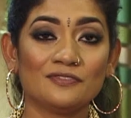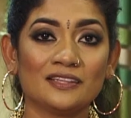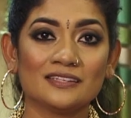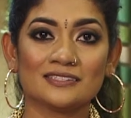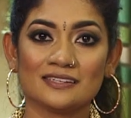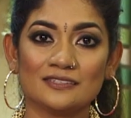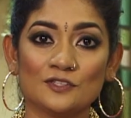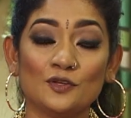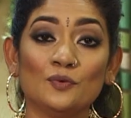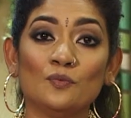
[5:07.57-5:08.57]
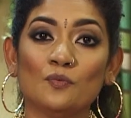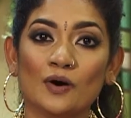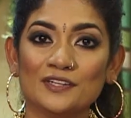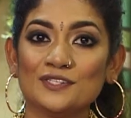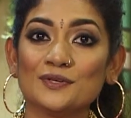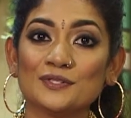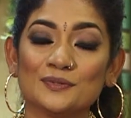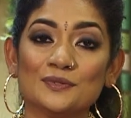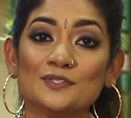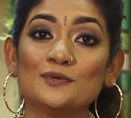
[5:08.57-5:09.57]
for this is you want your
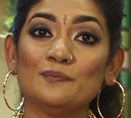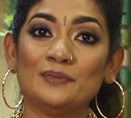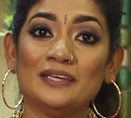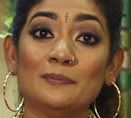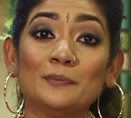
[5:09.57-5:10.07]
dough to be